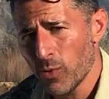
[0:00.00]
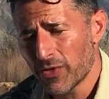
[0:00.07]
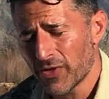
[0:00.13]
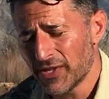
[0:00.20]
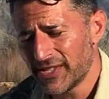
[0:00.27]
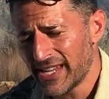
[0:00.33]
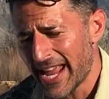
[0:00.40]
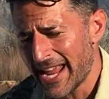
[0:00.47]
with
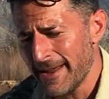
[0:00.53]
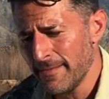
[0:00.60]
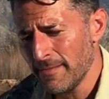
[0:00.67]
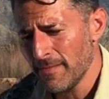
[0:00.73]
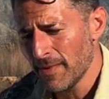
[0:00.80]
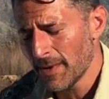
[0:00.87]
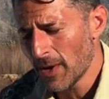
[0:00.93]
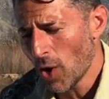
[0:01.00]
the
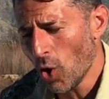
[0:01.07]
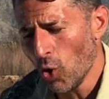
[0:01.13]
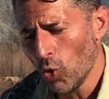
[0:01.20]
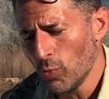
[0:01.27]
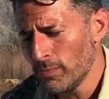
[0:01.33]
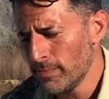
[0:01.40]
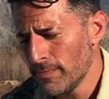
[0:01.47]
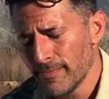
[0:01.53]
same
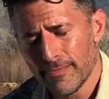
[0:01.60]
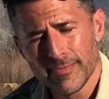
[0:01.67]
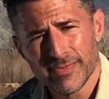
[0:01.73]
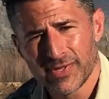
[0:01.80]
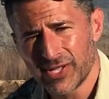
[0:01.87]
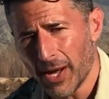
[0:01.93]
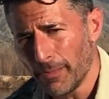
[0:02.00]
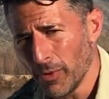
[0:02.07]
home
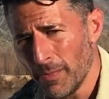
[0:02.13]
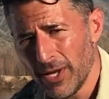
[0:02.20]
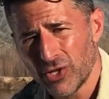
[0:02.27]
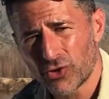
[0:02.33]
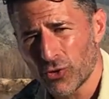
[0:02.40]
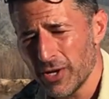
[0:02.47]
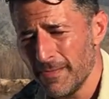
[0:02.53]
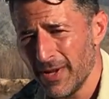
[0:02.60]

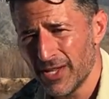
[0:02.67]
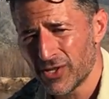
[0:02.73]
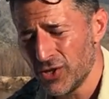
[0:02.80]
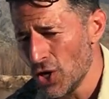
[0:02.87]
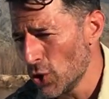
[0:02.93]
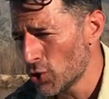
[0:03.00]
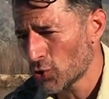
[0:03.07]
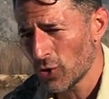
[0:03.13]
supplement
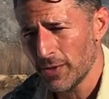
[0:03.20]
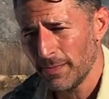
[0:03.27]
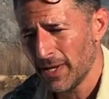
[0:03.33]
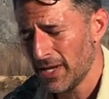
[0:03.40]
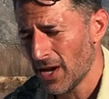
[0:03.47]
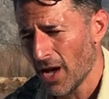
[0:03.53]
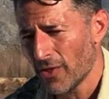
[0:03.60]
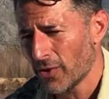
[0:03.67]
treatments, no
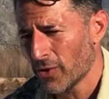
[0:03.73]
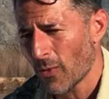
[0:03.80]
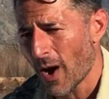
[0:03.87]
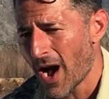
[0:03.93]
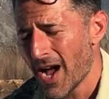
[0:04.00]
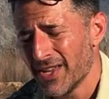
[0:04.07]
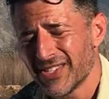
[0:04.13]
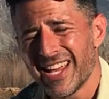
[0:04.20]
treatment
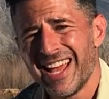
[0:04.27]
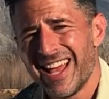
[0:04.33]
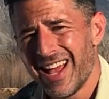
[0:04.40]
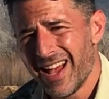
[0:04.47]
otherwise,